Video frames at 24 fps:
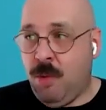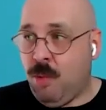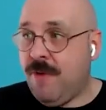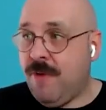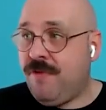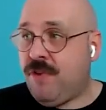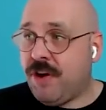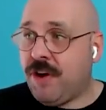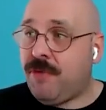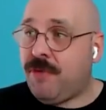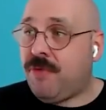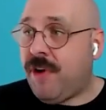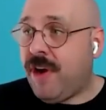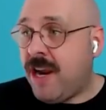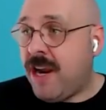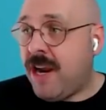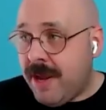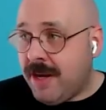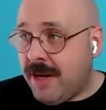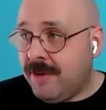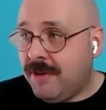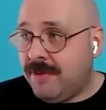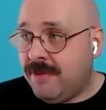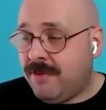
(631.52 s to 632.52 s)
We've got a
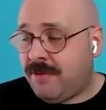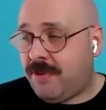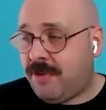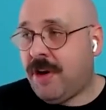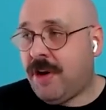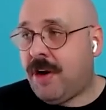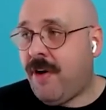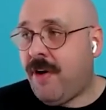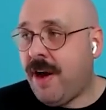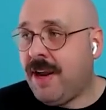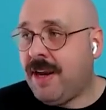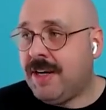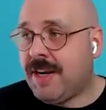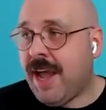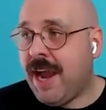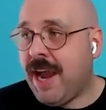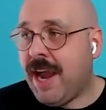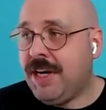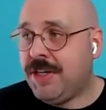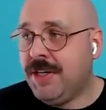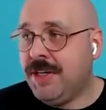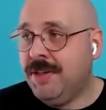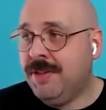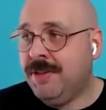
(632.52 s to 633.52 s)
remit for
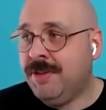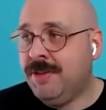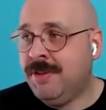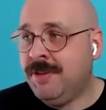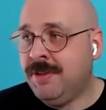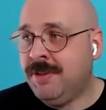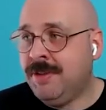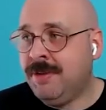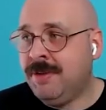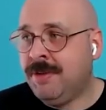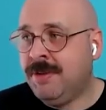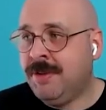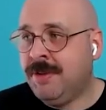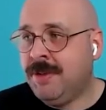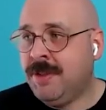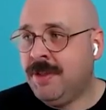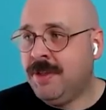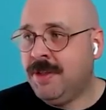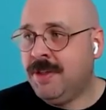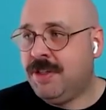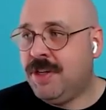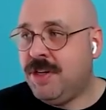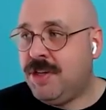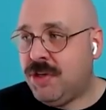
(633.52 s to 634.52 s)
accreditation
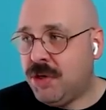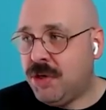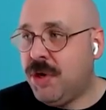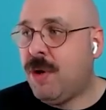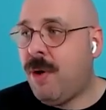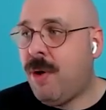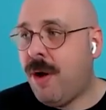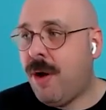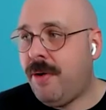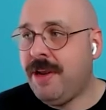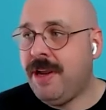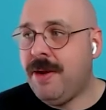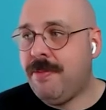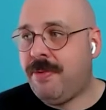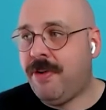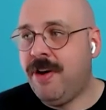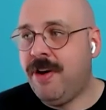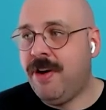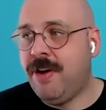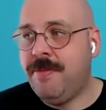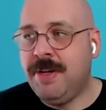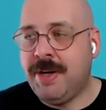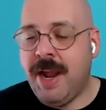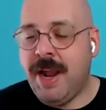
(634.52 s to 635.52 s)
to do quality
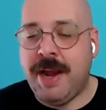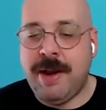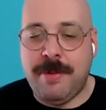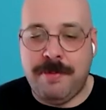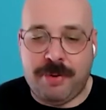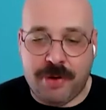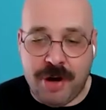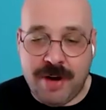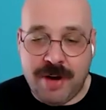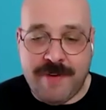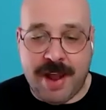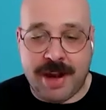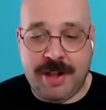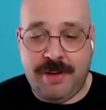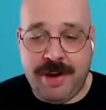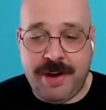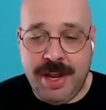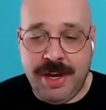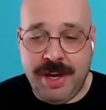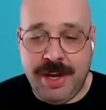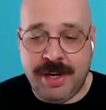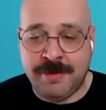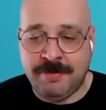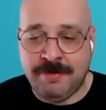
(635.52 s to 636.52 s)
improvement and improve our
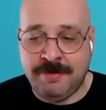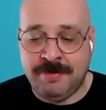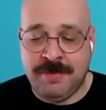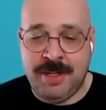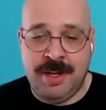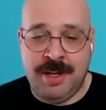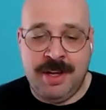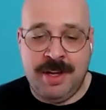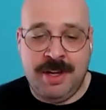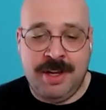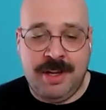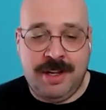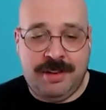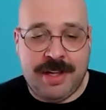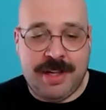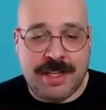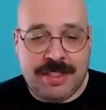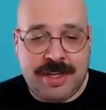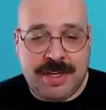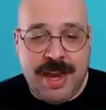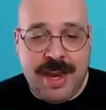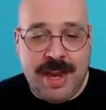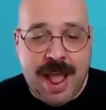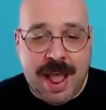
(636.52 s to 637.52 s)
clinic.
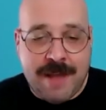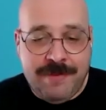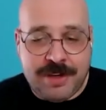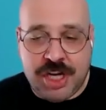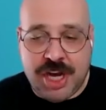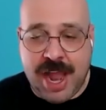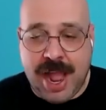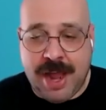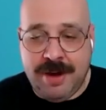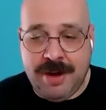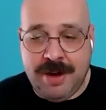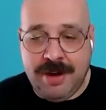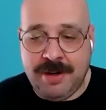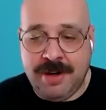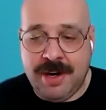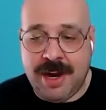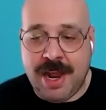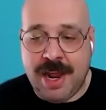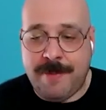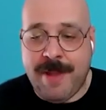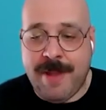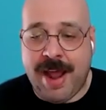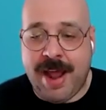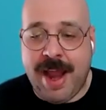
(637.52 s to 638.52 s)
Let's now have a chat
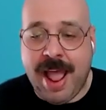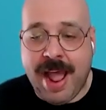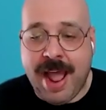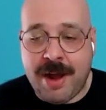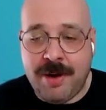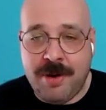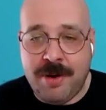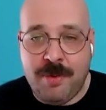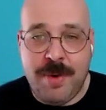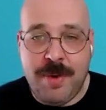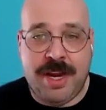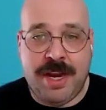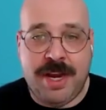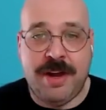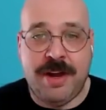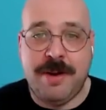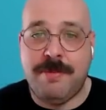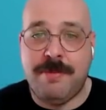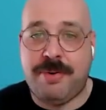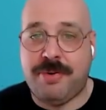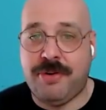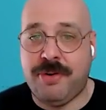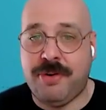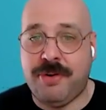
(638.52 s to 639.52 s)
about how we can
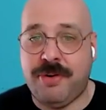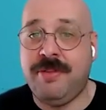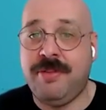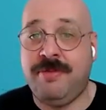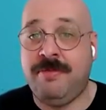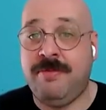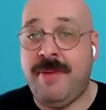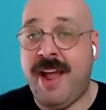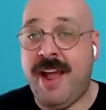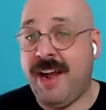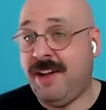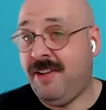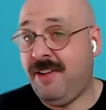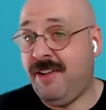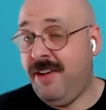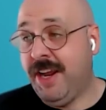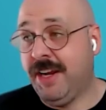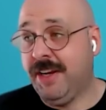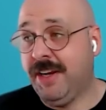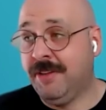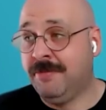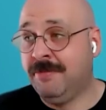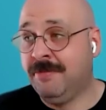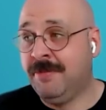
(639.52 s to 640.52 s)
improve our
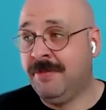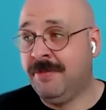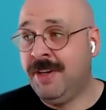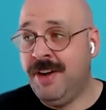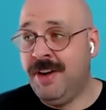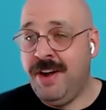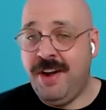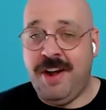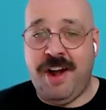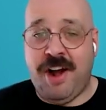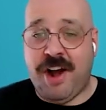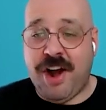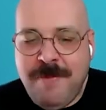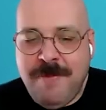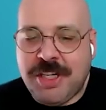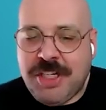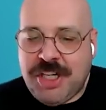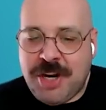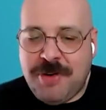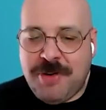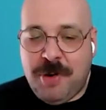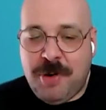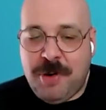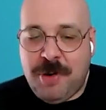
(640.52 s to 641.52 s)
clinic. I'm
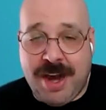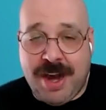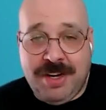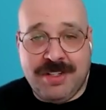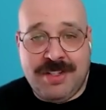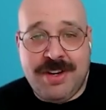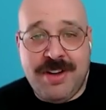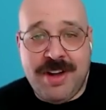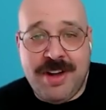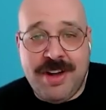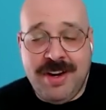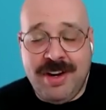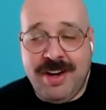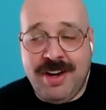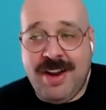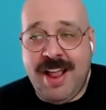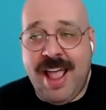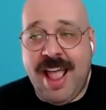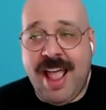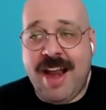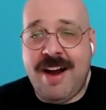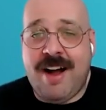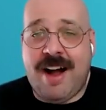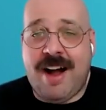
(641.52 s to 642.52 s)
a general practice nerd
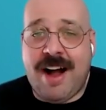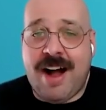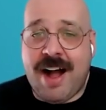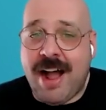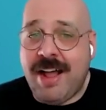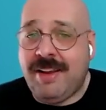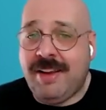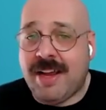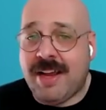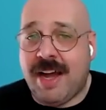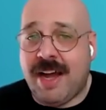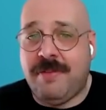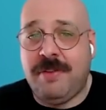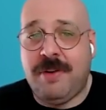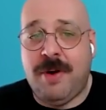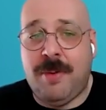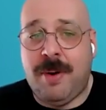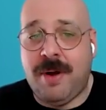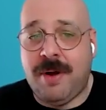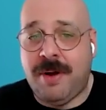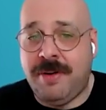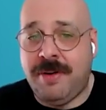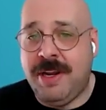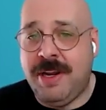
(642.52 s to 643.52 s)
and I love
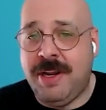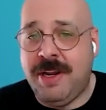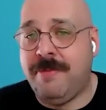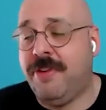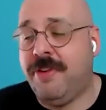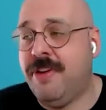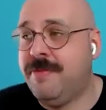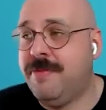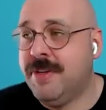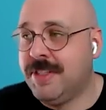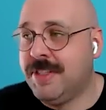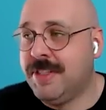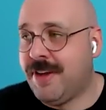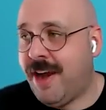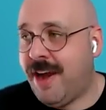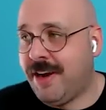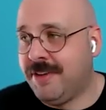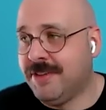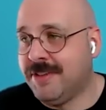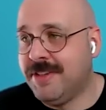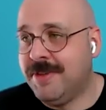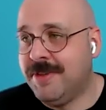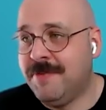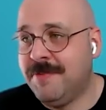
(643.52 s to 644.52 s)
quality improvement
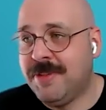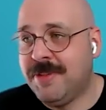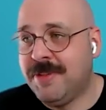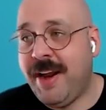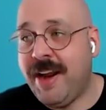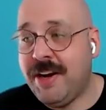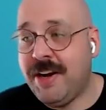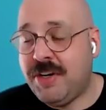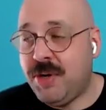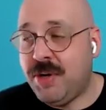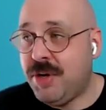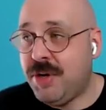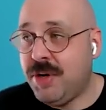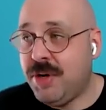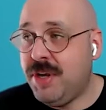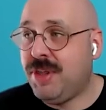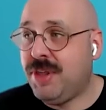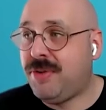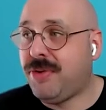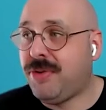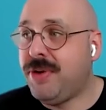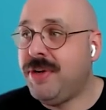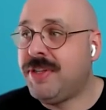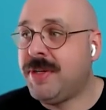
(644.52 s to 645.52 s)
cycles. So I'm going to talk
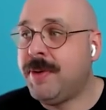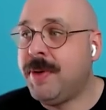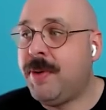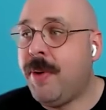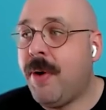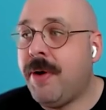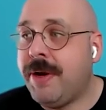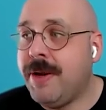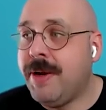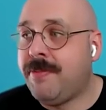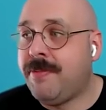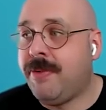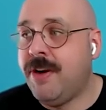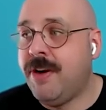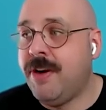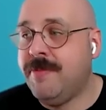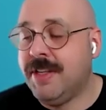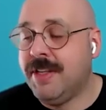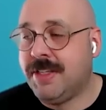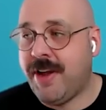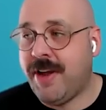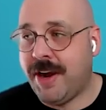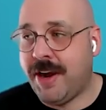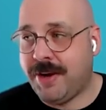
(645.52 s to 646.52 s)
you through some quality
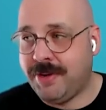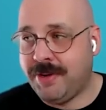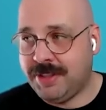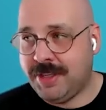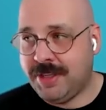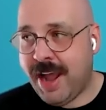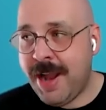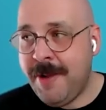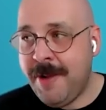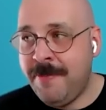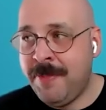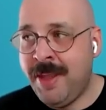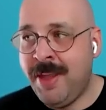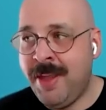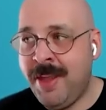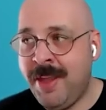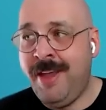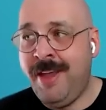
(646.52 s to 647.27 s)
improvement cycles today.